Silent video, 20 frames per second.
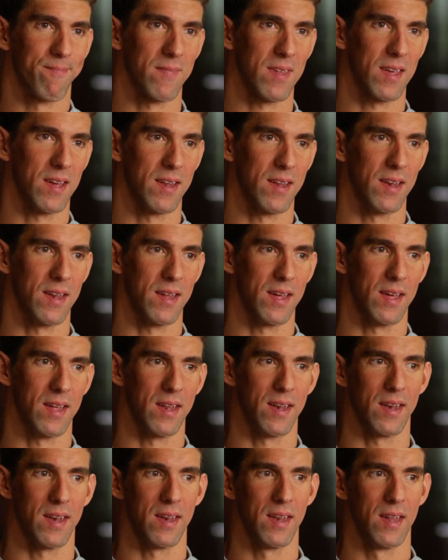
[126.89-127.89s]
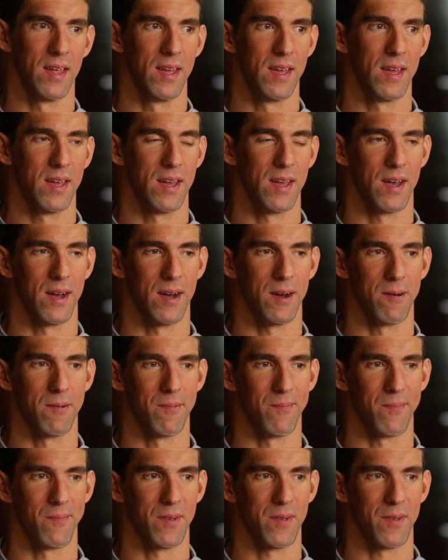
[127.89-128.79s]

And and um,